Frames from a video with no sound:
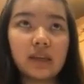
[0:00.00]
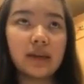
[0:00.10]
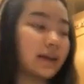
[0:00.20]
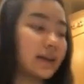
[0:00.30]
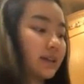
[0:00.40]

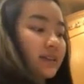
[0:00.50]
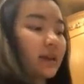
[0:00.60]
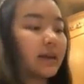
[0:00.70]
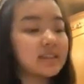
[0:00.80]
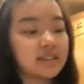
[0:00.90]
I can
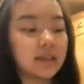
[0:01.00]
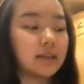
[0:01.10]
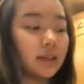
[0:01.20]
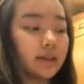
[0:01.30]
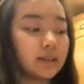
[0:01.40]
stay
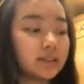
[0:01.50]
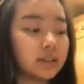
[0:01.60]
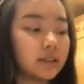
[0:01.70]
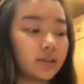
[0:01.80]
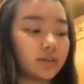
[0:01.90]
online
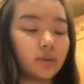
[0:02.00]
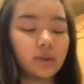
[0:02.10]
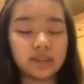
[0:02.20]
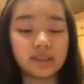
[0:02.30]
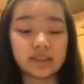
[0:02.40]
until
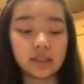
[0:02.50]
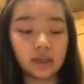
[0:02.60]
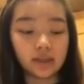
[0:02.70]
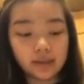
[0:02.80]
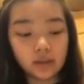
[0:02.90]
everyone's
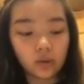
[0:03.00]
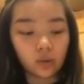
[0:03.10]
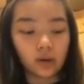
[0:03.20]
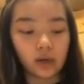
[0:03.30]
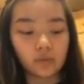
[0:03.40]
done,
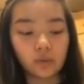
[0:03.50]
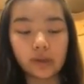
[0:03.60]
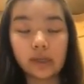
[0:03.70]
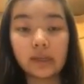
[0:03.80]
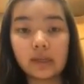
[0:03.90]
or everyone
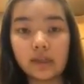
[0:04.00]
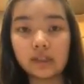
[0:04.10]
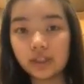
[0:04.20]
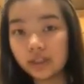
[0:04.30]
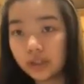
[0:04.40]
can
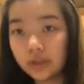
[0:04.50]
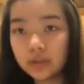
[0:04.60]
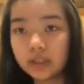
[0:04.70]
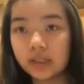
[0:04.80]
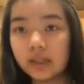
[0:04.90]
continue
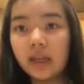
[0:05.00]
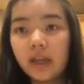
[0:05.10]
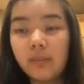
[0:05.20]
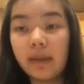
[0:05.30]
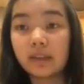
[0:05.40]
to
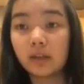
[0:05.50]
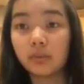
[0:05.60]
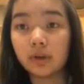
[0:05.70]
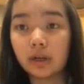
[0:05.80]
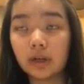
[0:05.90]
make their
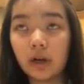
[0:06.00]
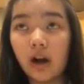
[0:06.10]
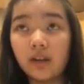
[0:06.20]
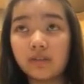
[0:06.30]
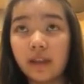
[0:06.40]
burger
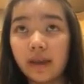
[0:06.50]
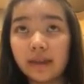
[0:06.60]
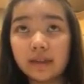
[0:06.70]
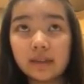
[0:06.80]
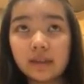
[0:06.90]

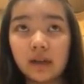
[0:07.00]
offline.